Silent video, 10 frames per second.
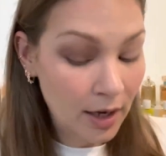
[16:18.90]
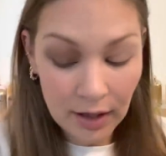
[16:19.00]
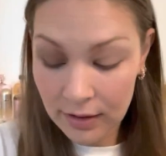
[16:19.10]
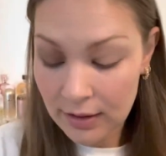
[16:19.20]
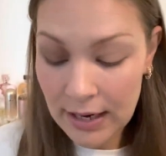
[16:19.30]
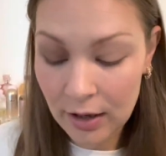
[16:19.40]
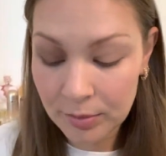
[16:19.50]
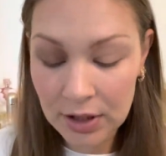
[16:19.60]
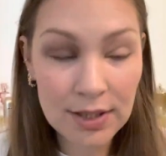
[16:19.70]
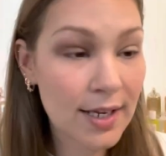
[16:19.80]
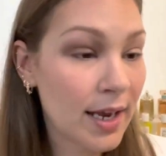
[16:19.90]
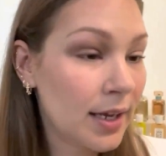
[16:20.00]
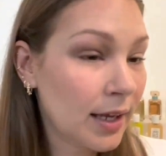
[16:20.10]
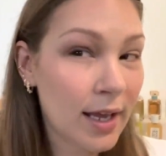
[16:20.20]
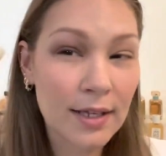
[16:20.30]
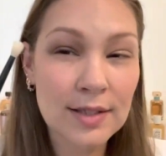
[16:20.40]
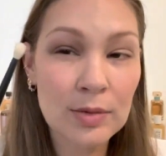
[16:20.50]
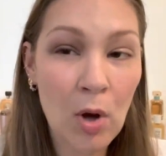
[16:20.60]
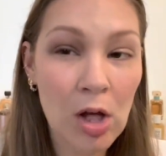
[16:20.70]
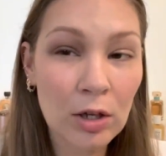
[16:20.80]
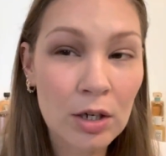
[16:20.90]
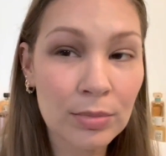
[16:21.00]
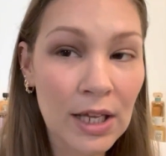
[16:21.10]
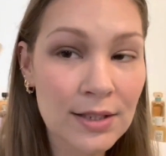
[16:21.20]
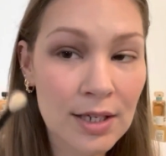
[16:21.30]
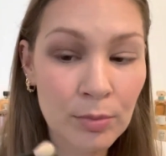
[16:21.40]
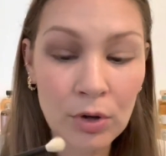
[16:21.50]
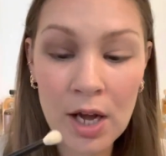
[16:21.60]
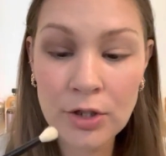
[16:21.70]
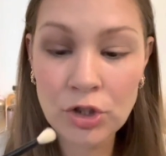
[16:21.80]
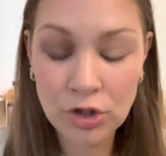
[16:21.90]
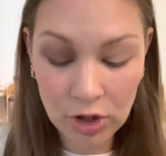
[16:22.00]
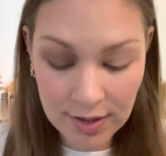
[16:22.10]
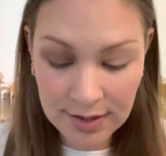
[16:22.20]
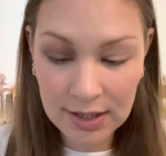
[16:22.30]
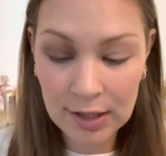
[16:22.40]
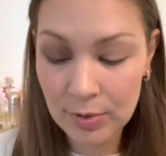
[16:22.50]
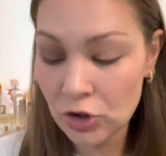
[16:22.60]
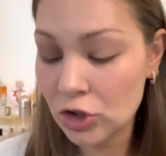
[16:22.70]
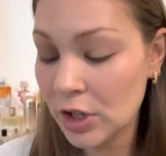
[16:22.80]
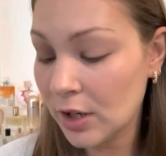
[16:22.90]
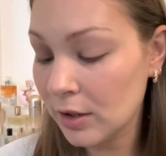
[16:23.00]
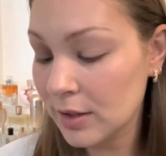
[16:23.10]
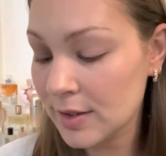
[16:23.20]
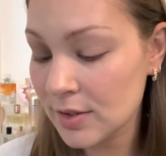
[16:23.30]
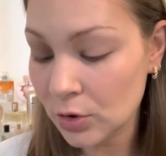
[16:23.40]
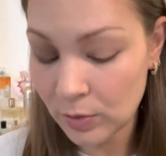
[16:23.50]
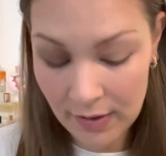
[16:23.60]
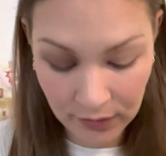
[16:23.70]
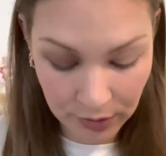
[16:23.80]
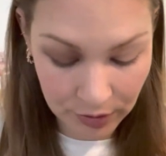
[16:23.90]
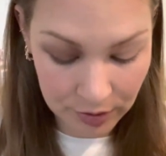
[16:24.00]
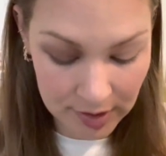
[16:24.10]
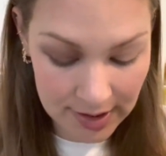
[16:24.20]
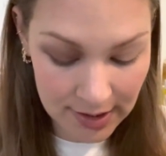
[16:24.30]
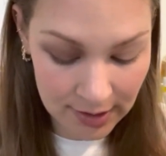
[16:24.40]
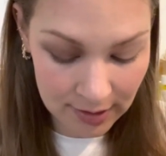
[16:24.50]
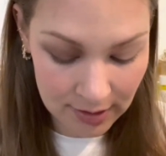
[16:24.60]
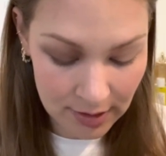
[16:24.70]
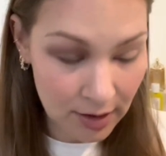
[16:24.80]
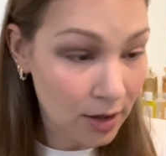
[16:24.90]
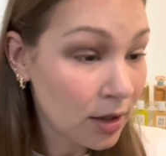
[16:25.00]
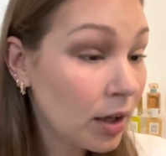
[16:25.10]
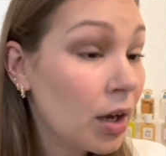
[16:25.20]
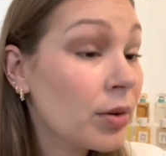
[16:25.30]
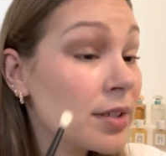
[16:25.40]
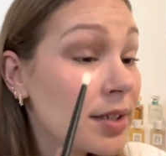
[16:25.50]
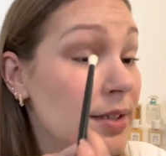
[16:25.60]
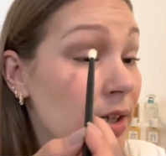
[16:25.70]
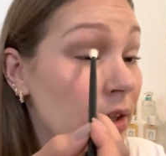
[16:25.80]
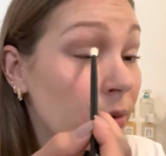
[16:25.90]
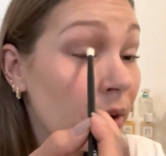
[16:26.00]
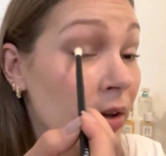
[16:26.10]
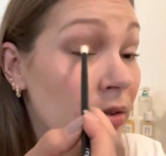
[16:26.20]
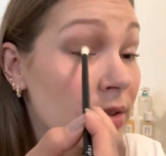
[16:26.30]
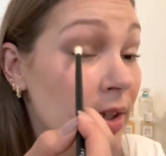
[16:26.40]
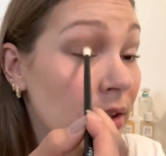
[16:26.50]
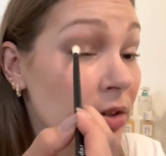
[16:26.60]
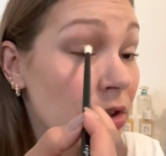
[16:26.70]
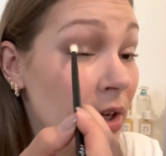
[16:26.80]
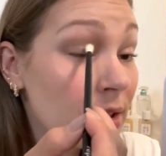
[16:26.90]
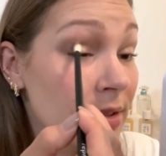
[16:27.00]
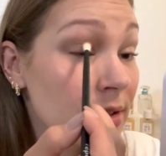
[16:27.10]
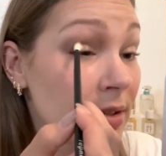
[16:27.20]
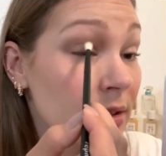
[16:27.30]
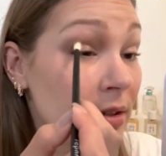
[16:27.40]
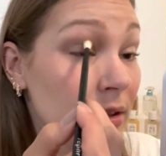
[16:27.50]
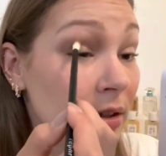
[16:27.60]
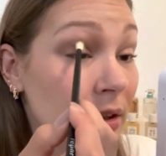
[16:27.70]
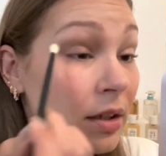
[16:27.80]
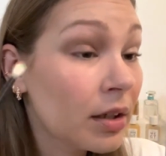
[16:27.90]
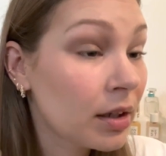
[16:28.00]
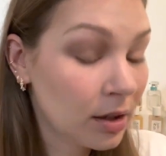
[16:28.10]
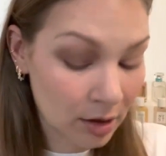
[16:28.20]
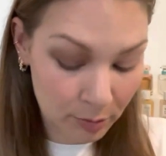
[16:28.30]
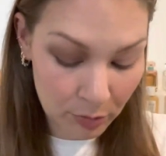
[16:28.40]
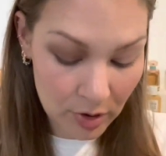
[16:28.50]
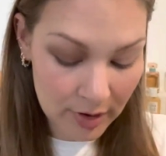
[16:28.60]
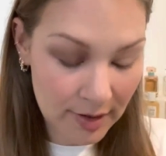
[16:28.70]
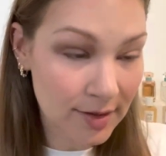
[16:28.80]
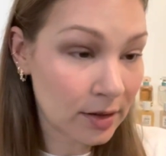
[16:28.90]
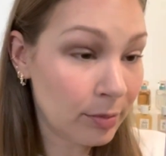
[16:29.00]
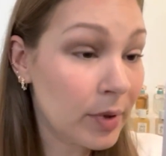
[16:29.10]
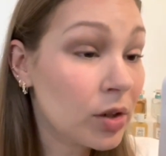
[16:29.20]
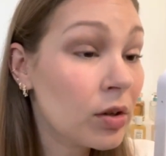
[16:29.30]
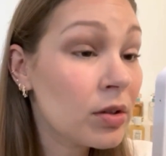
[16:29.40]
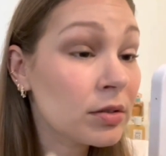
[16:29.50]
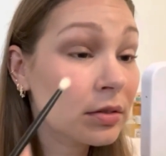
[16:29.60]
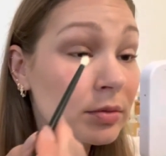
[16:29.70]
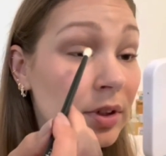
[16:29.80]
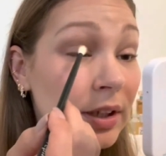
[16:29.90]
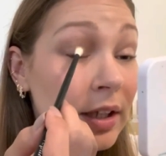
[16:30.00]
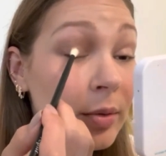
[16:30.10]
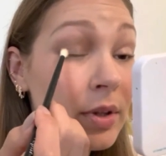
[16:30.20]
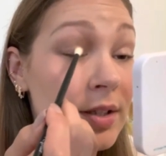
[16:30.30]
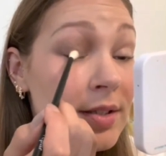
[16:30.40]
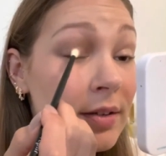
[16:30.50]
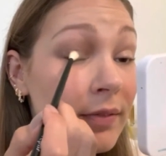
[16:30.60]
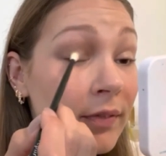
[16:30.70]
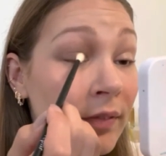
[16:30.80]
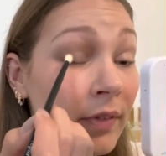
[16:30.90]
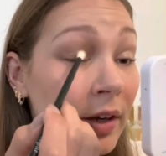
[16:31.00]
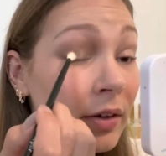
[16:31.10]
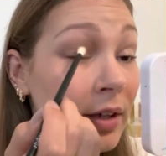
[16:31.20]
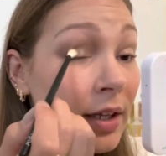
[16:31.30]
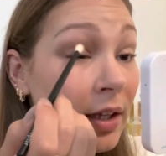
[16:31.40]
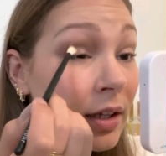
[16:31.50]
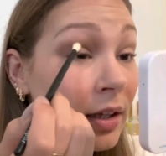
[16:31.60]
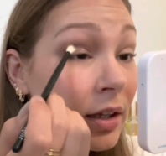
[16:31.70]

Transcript: And then now I'm gonna take a smaller blending brush just to keep it sheer. This is a Ruffer 13. Go into Tea Rose and just put this in the middle. Keep this very